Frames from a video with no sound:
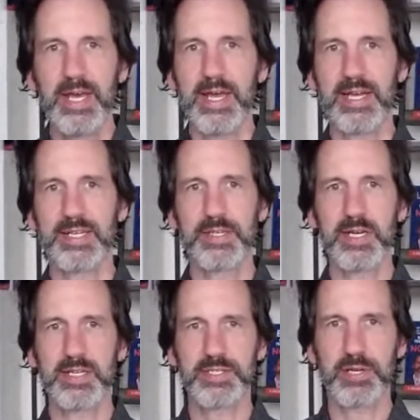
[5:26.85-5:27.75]

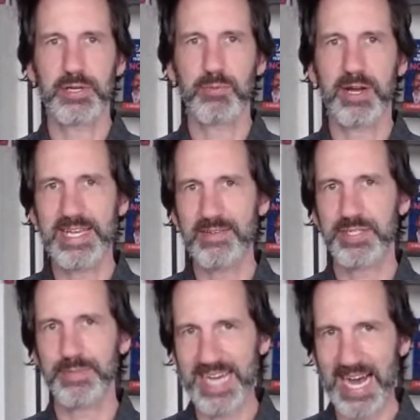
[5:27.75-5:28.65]
and so you want to give
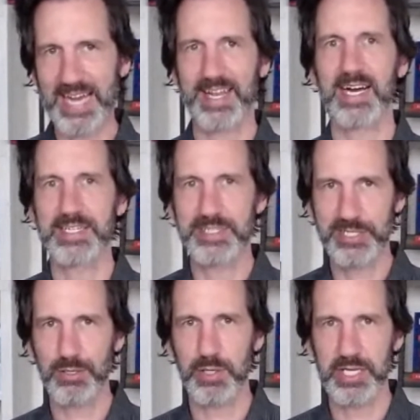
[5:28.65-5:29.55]
some guidelines
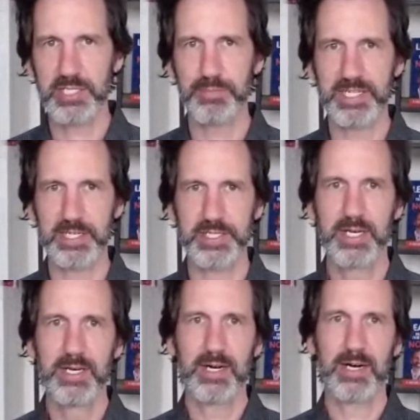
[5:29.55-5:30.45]
to this because